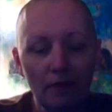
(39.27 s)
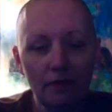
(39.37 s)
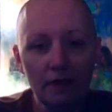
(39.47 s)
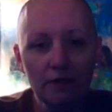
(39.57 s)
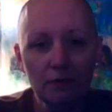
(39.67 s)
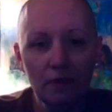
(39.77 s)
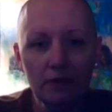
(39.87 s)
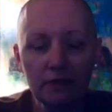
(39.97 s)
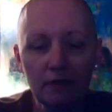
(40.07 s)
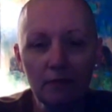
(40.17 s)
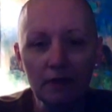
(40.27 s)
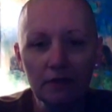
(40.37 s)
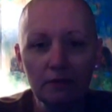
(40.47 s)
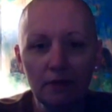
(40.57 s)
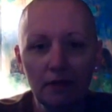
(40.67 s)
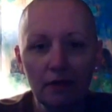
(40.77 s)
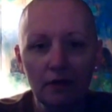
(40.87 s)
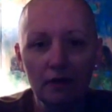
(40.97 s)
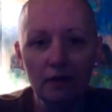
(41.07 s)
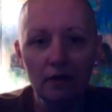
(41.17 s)
that is what it seemed like to me.
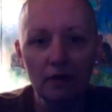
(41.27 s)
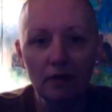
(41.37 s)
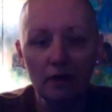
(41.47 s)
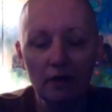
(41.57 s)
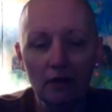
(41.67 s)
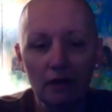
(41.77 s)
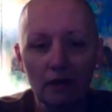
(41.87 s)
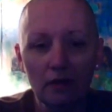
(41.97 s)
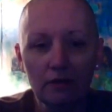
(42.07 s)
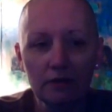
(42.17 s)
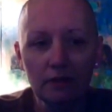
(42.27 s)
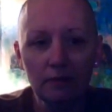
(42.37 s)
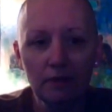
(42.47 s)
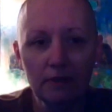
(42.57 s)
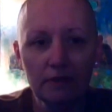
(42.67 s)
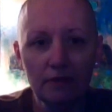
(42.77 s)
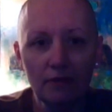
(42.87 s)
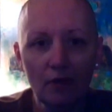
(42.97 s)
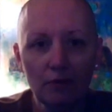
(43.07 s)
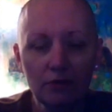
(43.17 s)
It seemed as
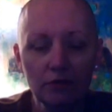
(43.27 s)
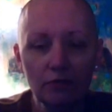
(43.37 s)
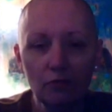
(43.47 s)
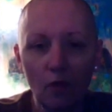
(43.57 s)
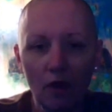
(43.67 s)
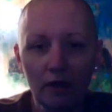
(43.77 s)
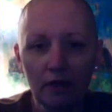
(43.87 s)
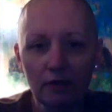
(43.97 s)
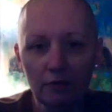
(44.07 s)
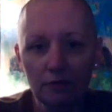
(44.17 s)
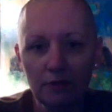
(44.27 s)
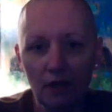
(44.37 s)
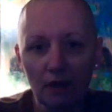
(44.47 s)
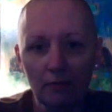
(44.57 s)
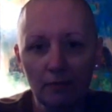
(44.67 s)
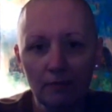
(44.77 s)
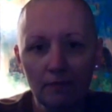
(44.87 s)
if I was just walking through time.